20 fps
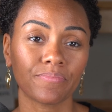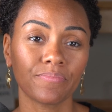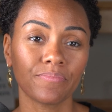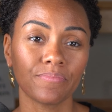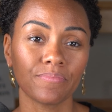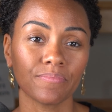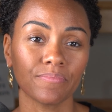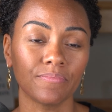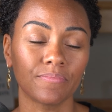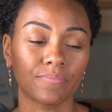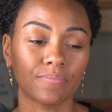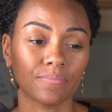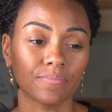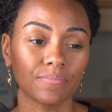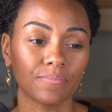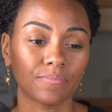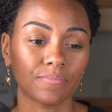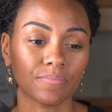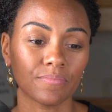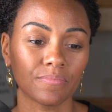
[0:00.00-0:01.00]

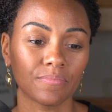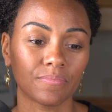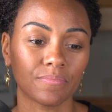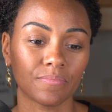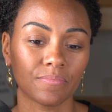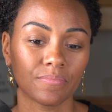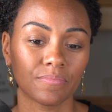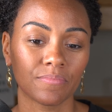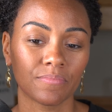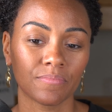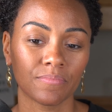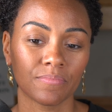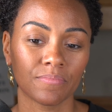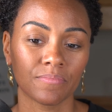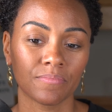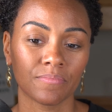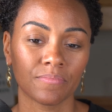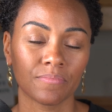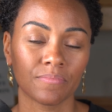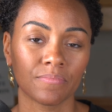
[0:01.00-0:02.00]

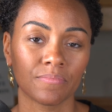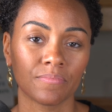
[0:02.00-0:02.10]
(silent)